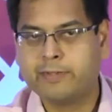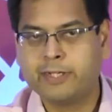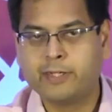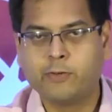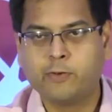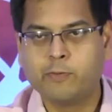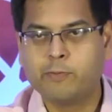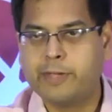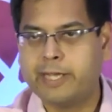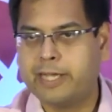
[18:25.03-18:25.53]
We
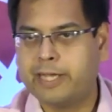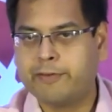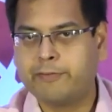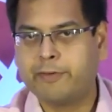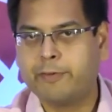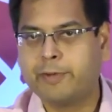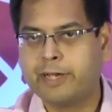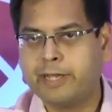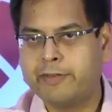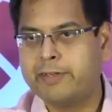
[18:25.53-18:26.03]
go meet
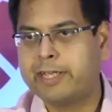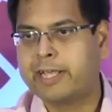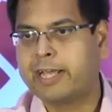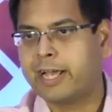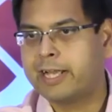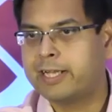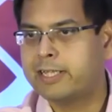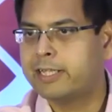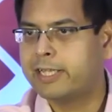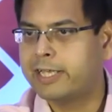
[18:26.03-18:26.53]
everybody we
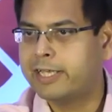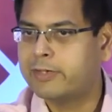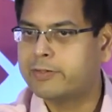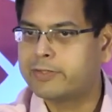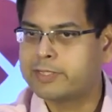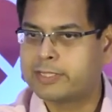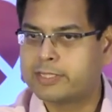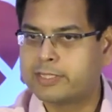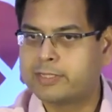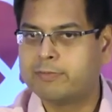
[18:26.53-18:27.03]
can in the
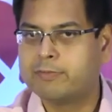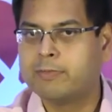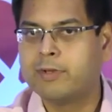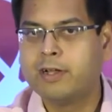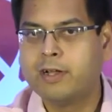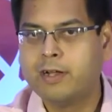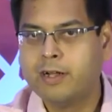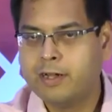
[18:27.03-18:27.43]
ecosystem,